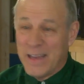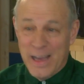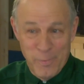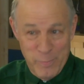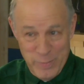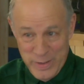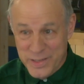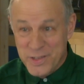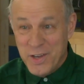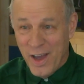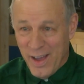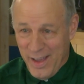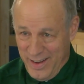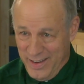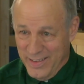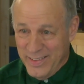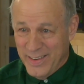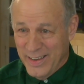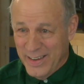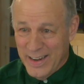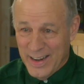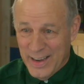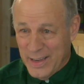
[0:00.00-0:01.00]
I'll be done,
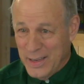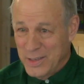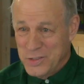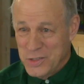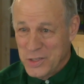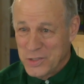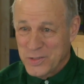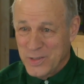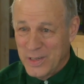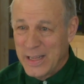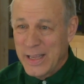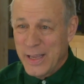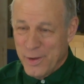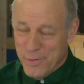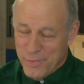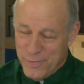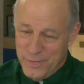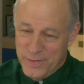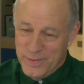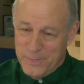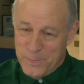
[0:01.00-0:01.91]
and I can just leave.